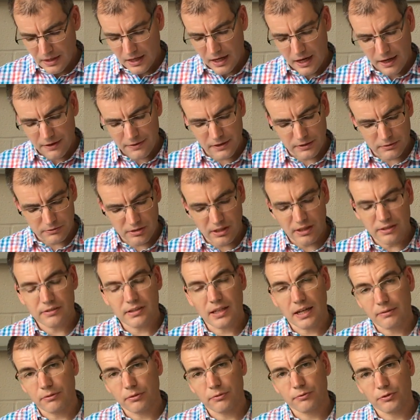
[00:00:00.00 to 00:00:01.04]
and they'll tend to
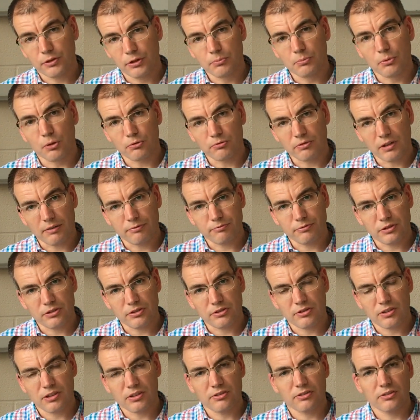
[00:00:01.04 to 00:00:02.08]
have a few more
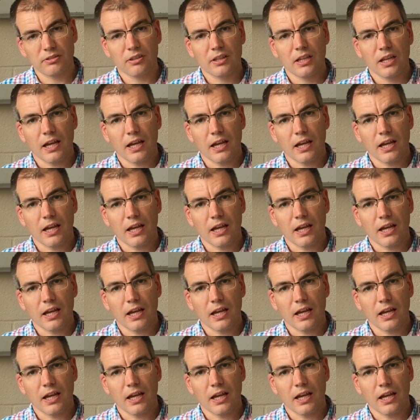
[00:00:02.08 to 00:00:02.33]
references,